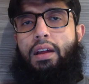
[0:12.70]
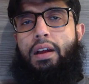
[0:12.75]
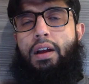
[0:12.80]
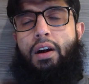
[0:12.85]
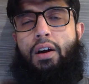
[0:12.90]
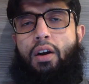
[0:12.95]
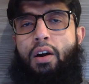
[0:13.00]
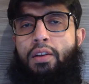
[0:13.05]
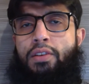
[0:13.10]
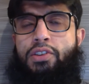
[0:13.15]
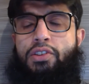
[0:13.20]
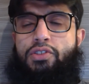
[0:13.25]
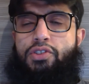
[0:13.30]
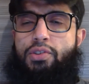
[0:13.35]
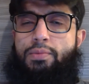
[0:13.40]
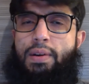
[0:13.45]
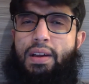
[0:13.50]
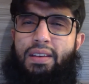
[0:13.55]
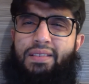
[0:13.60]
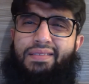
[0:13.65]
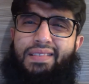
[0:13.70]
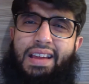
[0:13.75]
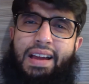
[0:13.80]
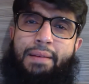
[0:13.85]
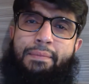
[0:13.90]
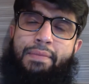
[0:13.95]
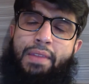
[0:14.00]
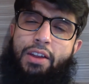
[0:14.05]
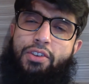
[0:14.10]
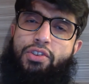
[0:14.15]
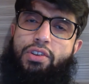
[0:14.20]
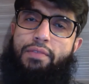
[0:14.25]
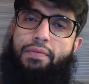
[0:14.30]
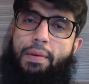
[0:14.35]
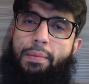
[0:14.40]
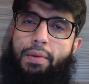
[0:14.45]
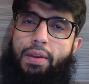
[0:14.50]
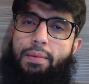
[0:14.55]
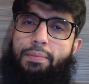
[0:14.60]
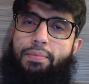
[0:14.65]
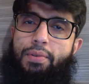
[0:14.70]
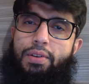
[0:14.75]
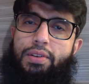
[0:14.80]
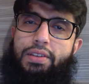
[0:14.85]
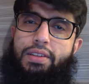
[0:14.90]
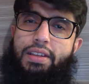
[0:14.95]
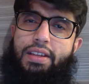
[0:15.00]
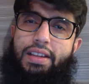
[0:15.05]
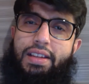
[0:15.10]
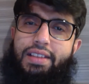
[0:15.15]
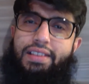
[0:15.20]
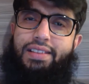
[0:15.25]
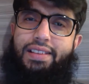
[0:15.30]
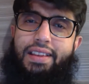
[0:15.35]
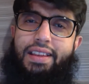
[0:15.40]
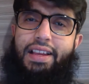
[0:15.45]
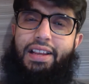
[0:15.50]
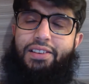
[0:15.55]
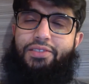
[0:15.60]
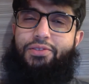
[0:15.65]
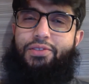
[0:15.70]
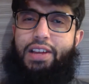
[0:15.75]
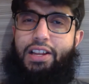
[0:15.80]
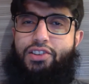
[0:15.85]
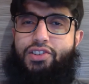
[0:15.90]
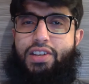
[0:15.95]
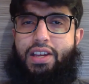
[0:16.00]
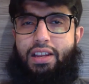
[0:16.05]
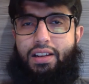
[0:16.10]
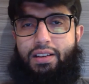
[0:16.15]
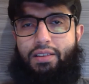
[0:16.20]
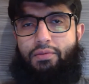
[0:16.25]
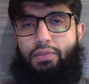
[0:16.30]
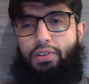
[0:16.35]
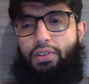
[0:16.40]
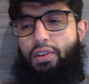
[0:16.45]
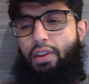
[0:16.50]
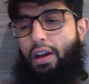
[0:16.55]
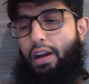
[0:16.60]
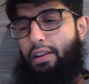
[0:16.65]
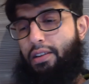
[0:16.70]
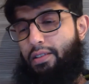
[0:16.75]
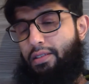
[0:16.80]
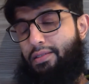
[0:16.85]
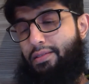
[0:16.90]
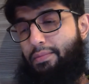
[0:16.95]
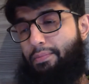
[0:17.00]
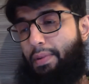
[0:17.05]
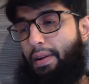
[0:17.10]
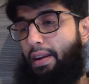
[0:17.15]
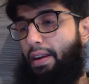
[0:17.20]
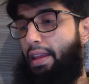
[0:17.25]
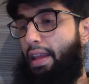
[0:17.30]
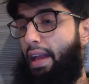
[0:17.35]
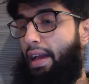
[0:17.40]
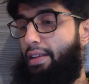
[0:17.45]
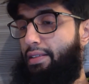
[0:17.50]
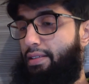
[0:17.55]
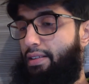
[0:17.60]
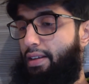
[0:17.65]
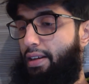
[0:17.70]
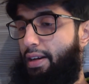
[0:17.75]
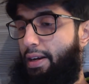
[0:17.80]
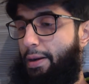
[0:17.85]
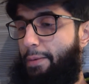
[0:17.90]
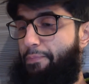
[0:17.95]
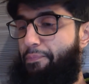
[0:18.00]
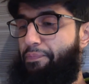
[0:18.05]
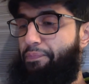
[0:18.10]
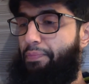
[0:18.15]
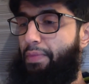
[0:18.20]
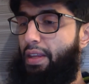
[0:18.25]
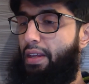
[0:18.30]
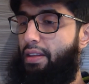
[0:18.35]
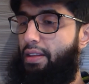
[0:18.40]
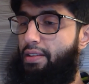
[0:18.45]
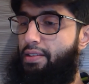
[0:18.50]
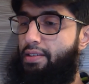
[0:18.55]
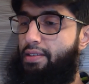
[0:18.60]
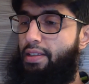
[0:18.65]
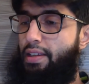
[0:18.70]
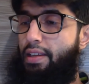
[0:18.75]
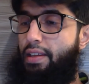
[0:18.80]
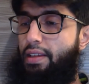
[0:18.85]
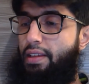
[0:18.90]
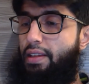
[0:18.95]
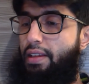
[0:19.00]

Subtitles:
on YouTube. I'm not sure if I'm going to put the link to that channel or whatnot. It apparently has let's see,